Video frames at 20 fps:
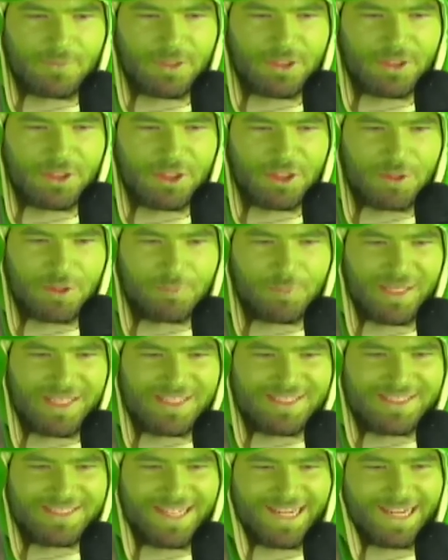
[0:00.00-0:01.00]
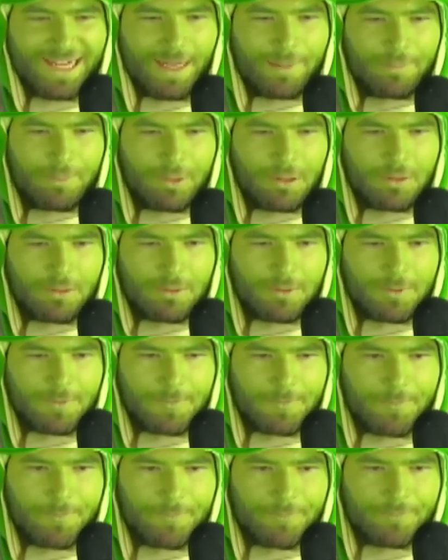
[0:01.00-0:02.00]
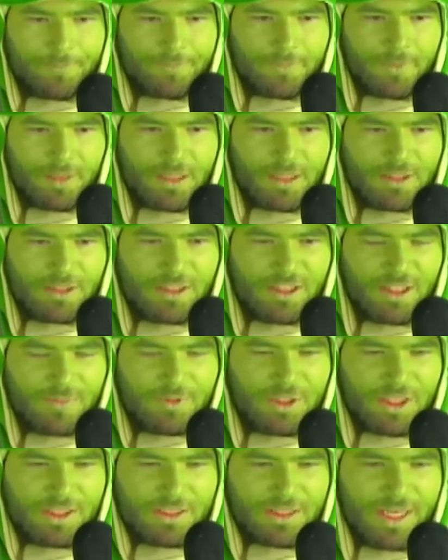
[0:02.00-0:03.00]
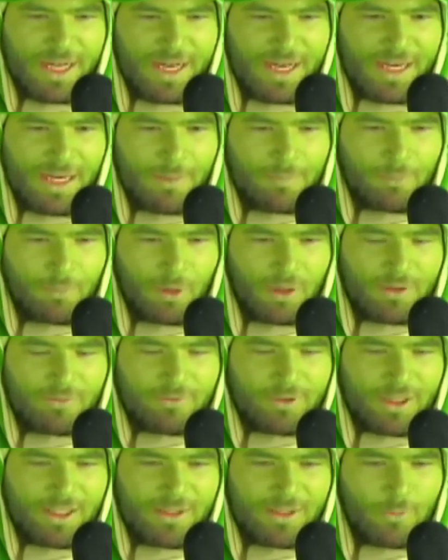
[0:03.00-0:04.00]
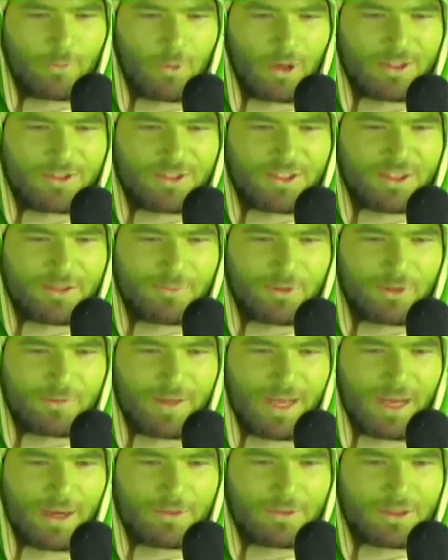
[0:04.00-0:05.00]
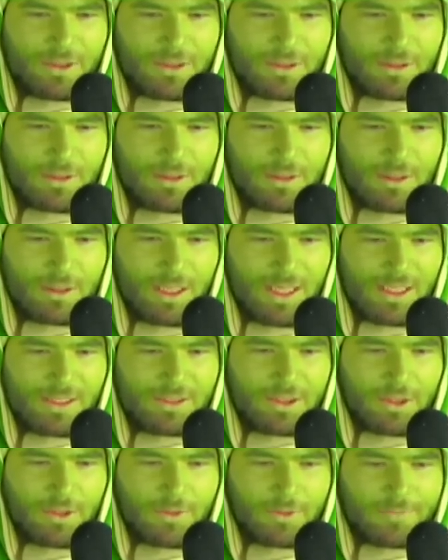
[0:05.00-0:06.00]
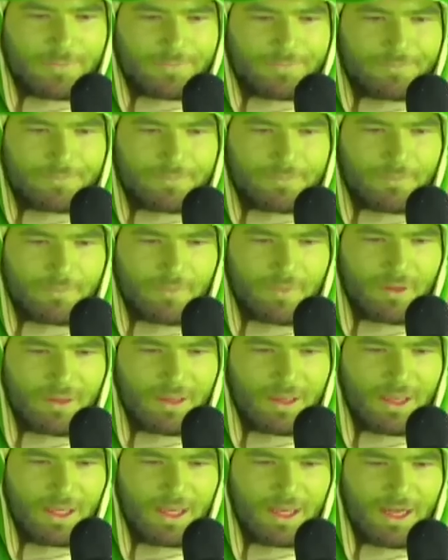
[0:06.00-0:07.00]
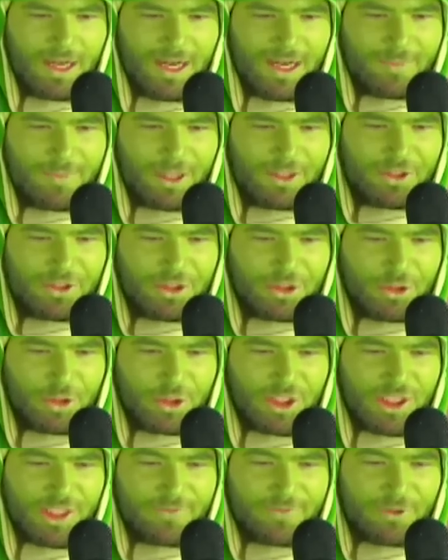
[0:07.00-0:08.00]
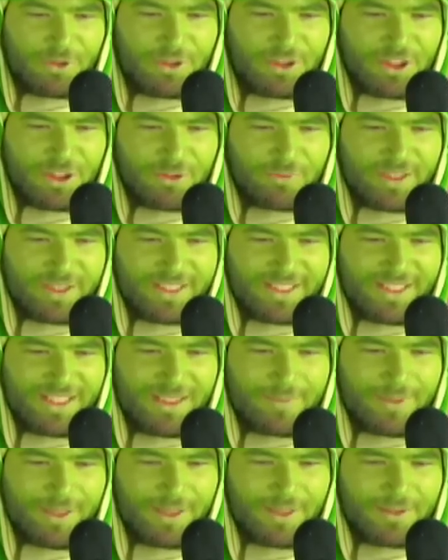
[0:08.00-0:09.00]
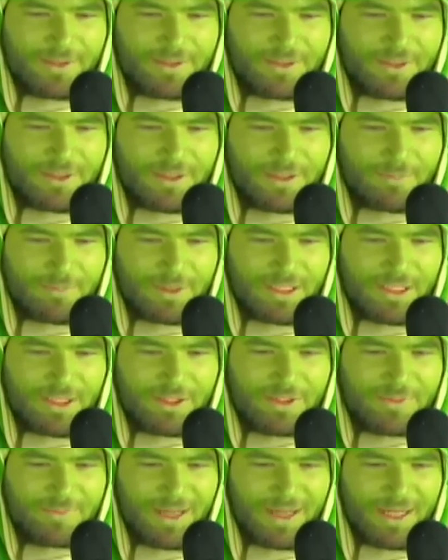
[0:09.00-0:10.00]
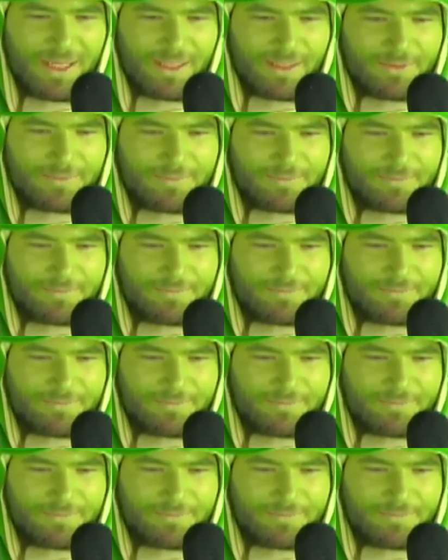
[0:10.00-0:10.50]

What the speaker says: Spin Top. Subject line, boyfriend wants to move out. I don't. I'm unsure if you're still reading emails, but here's mine.